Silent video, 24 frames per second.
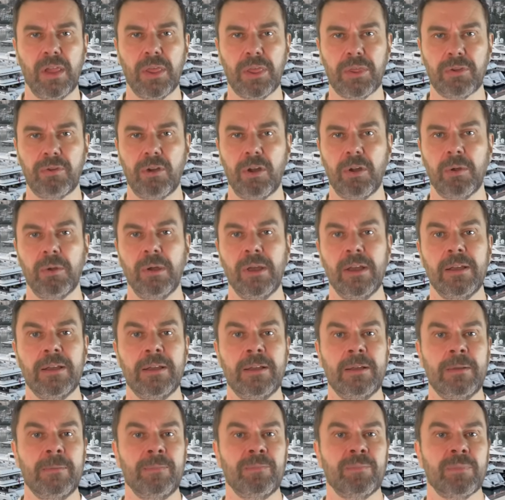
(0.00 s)
through.
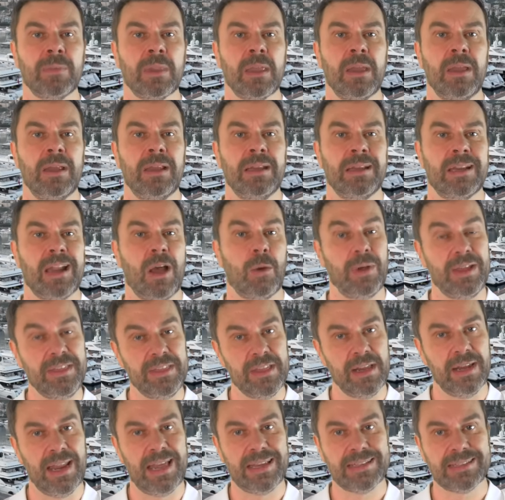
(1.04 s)
Now, in the
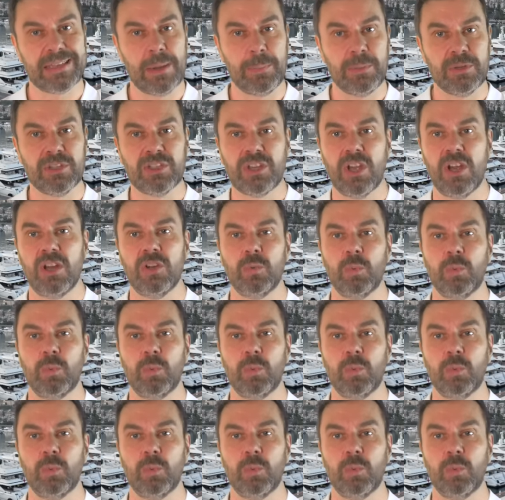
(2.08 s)
last episode,